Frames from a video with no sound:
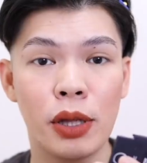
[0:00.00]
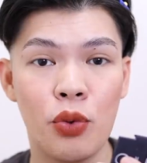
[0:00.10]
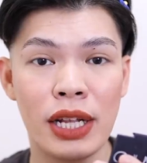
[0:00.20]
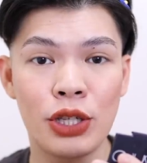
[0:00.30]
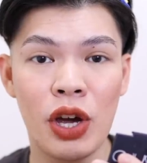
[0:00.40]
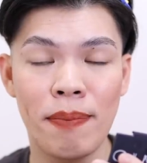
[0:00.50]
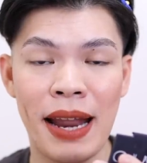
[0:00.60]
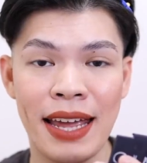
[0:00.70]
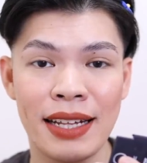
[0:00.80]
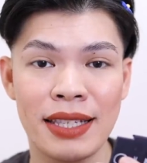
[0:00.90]
But once you
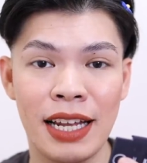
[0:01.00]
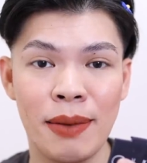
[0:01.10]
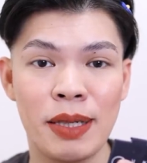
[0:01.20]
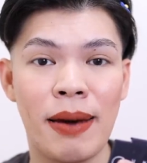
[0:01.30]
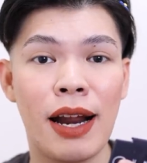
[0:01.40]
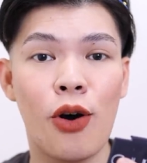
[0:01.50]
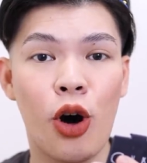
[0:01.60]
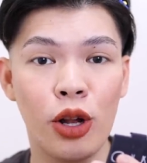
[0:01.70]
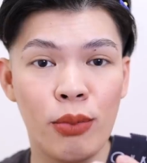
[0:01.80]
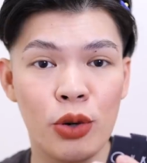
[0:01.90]
apply it sa lips, parang
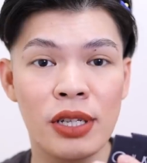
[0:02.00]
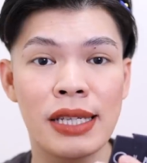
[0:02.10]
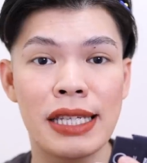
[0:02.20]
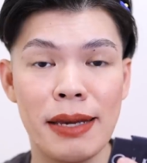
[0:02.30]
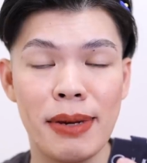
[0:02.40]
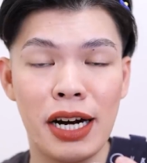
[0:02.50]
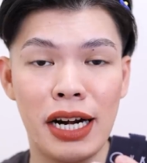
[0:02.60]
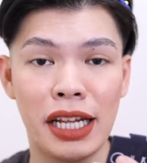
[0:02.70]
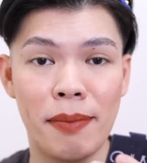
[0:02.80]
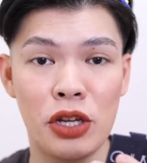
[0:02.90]
almost similar
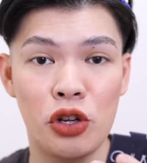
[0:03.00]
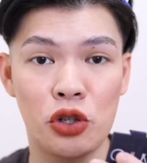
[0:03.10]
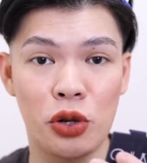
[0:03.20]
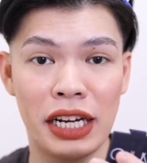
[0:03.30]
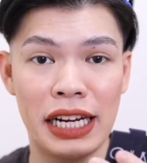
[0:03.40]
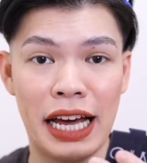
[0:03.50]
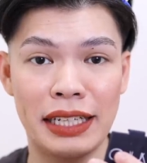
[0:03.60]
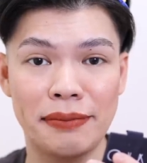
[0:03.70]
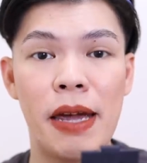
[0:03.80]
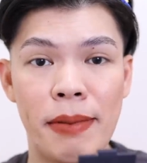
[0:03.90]
lang naman yung itsura
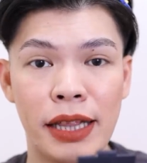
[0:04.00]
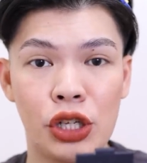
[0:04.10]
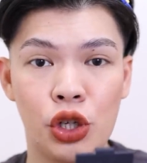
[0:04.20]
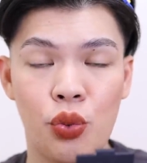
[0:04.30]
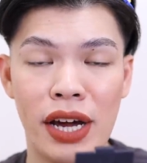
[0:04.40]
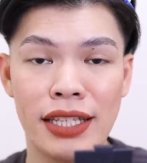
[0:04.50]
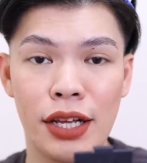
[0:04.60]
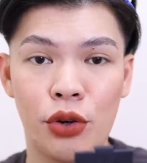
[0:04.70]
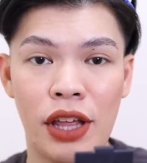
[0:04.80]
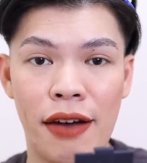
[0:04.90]
nila. Pigmentation-wise,
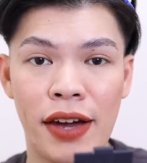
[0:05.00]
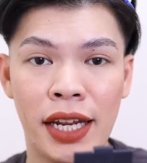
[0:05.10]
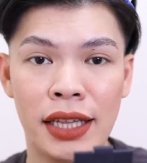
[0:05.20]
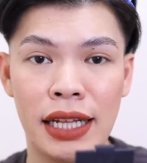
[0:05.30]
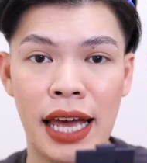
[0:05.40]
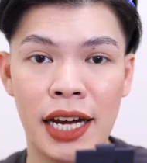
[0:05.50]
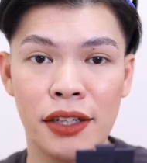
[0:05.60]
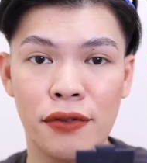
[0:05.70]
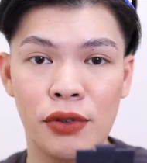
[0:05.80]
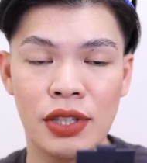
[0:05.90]
I don't have anything
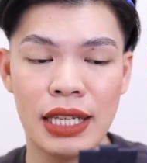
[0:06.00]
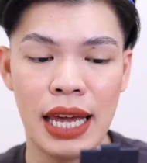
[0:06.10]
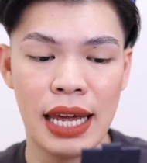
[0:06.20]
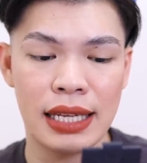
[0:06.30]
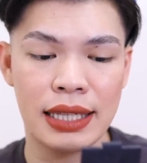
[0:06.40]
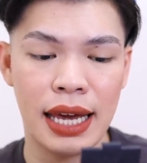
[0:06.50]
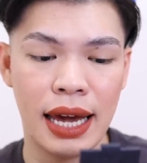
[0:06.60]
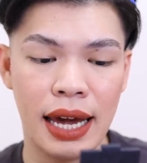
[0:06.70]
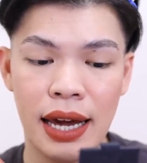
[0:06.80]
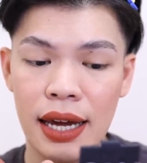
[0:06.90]
negative to say
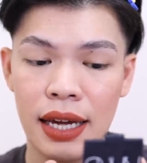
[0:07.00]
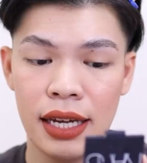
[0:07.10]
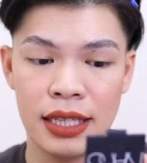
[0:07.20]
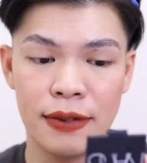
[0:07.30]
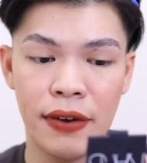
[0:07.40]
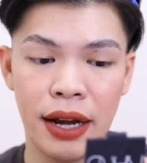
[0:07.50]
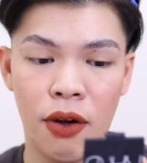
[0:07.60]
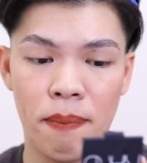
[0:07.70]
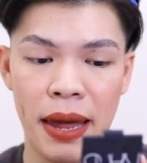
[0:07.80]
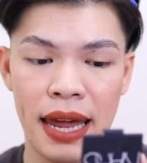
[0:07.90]
kasi it's
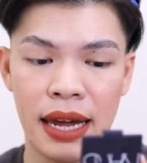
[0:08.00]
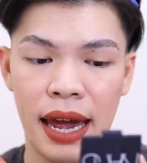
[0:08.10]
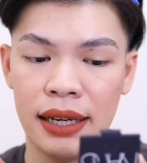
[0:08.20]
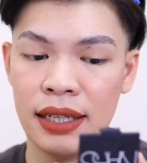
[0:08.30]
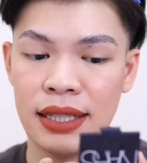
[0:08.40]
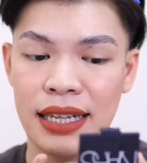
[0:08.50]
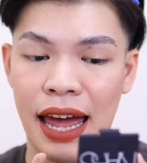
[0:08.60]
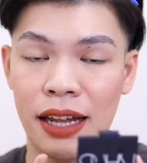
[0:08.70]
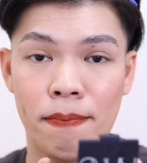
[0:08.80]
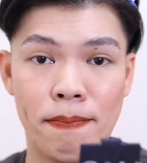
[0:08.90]
very opaque and it's
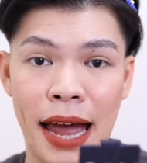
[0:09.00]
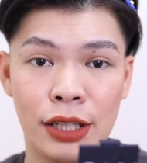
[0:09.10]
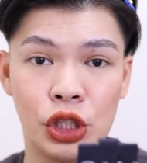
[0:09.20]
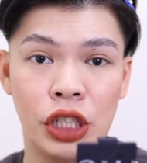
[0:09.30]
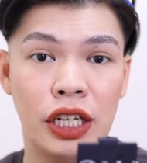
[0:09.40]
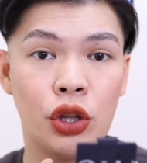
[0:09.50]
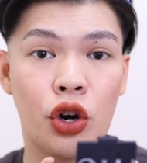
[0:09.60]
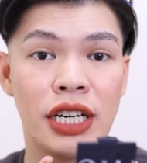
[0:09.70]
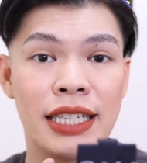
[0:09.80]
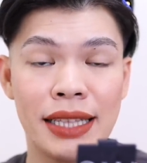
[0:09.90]
not patchy
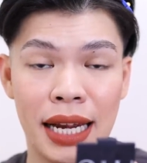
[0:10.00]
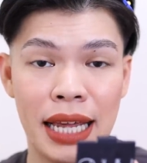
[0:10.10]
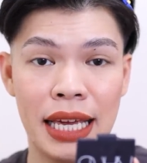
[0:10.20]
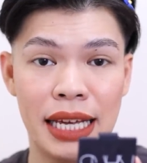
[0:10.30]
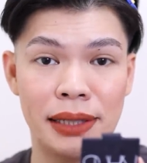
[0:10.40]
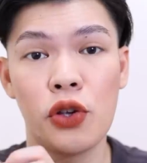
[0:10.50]
nor streaky.